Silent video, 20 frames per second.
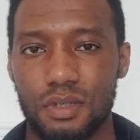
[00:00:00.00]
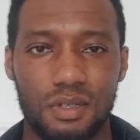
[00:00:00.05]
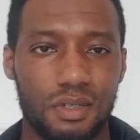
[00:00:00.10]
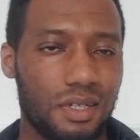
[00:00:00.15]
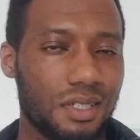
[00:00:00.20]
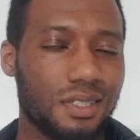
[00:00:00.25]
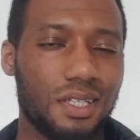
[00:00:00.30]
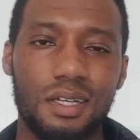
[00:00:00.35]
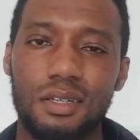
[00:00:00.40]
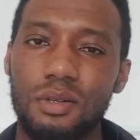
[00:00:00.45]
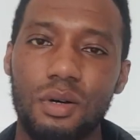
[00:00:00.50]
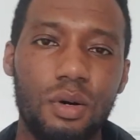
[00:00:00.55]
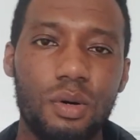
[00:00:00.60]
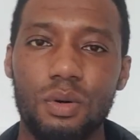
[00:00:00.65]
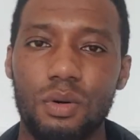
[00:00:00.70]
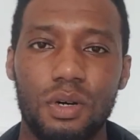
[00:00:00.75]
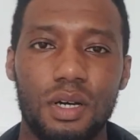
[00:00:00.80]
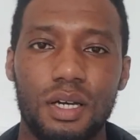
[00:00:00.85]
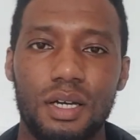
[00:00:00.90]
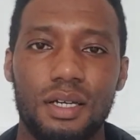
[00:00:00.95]
Because they
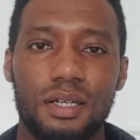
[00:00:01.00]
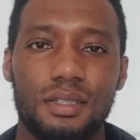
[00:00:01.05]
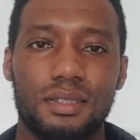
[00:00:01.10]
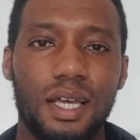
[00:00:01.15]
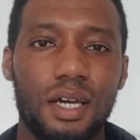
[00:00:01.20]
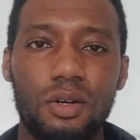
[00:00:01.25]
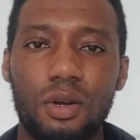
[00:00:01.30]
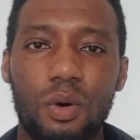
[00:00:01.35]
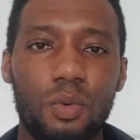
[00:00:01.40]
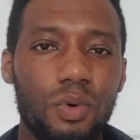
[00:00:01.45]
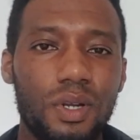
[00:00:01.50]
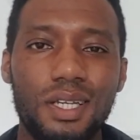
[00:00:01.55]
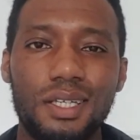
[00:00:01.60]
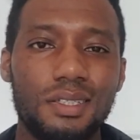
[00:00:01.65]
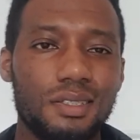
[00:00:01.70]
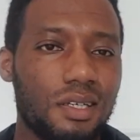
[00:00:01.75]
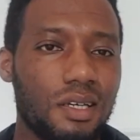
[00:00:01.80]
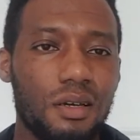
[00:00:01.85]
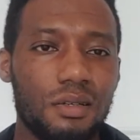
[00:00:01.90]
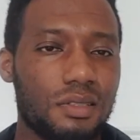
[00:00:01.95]
know they're not
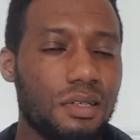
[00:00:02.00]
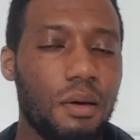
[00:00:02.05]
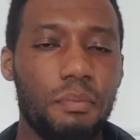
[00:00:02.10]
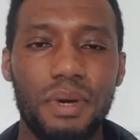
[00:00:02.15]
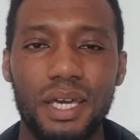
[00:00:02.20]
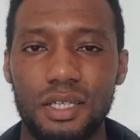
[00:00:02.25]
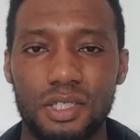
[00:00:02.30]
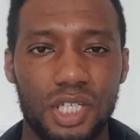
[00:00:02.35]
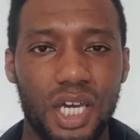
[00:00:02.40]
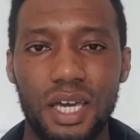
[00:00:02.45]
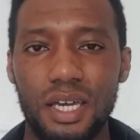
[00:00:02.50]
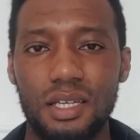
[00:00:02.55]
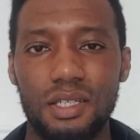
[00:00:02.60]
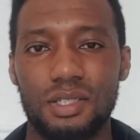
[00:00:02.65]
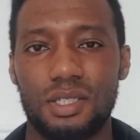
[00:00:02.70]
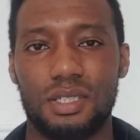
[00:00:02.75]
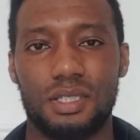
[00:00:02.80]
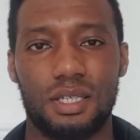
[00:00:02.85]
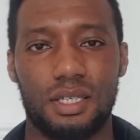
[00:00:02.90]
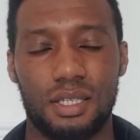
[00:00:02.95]
willing to make
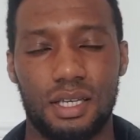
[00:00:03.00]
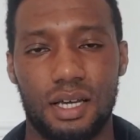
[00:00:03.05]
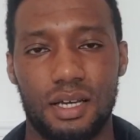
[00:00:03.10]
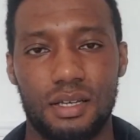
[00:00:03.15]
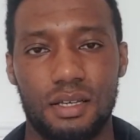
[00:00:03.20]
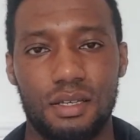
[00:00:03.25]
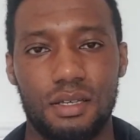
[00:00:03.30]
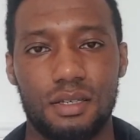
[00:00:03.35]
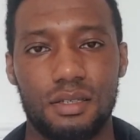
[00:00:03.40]
changes and that.